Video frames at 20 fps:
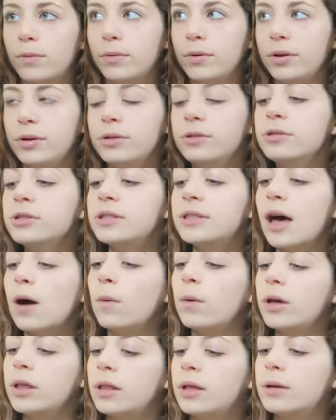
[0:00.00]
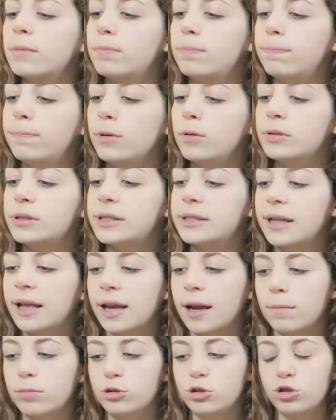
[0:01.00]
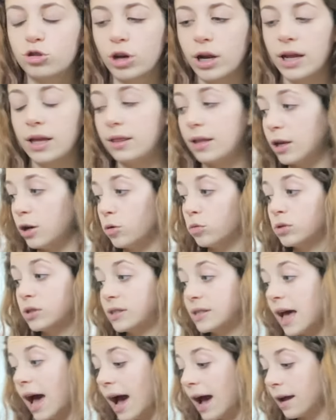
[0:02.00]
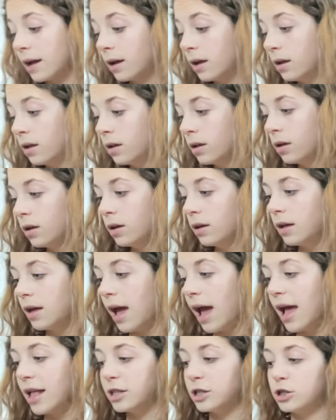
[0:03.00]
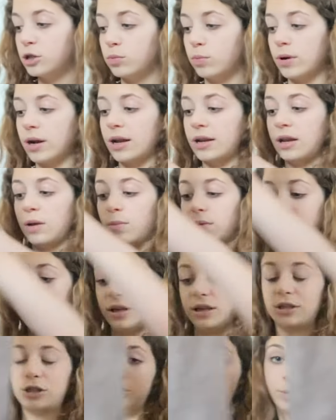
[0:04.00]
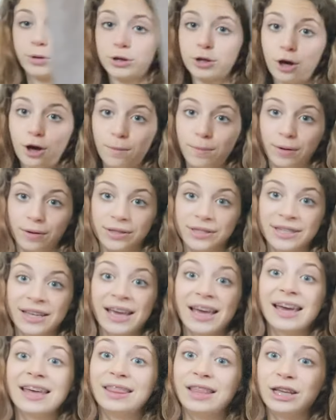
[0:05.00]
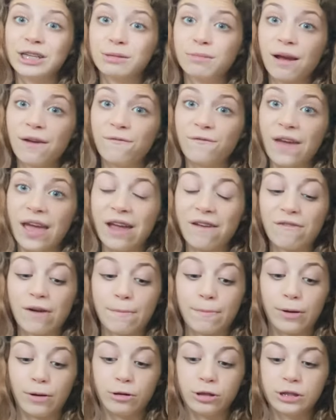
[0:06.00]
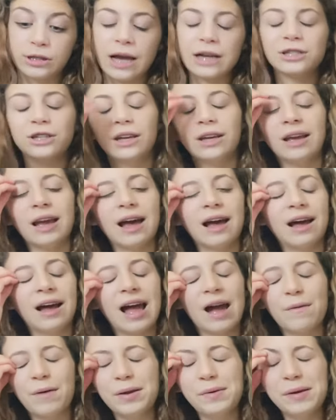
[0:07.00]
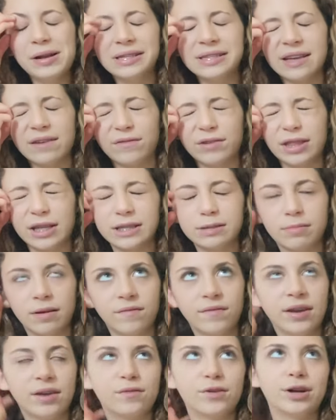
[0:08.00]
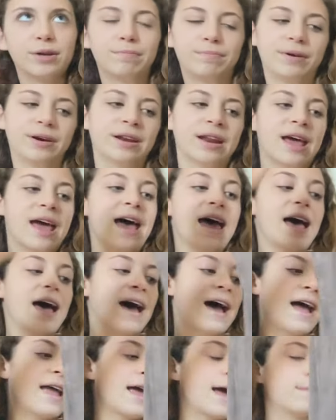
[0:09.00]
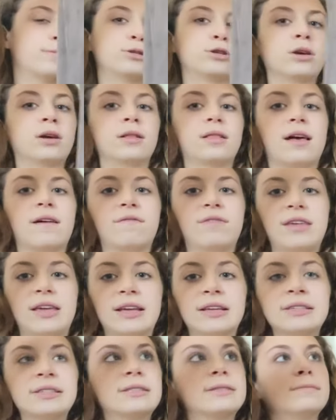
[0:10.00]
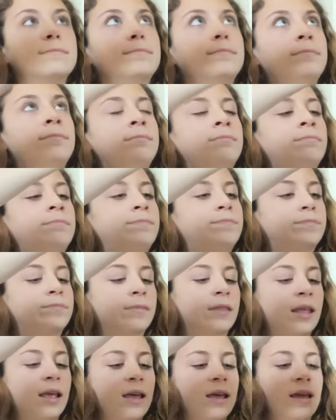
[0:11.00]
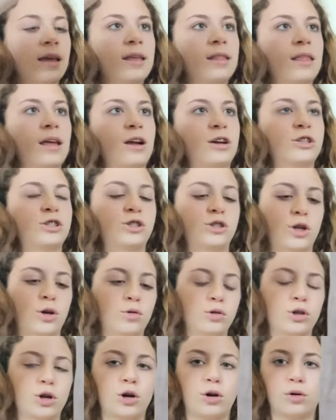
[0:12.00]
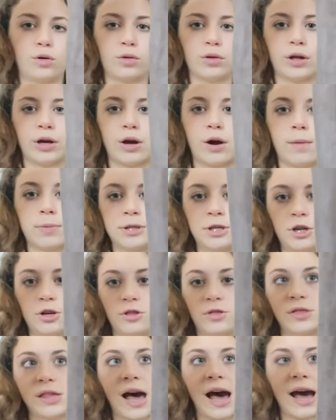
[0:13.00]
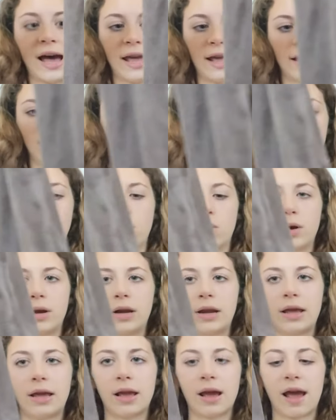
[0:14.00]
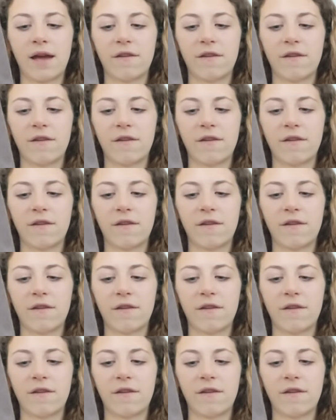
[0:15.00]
noodles, that way the boots stand up straight and they don't sag. Hence what I did with these super tall boots. These are my favorite boots. Actually, why do I say everything's my favorite? But I absolutely love these. They are so tall. They go up to your thigh or knee. I